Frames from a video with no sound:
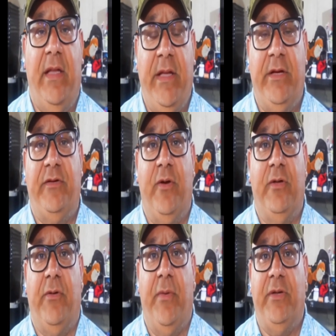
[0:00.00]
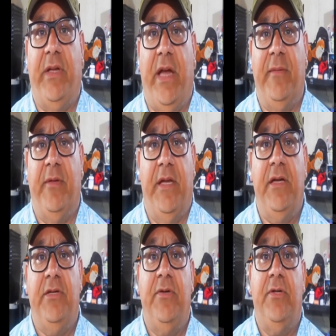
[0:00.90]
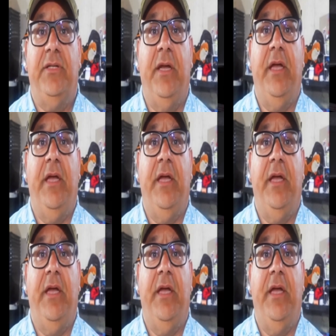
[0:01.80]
The controls are mostly ambidextrous.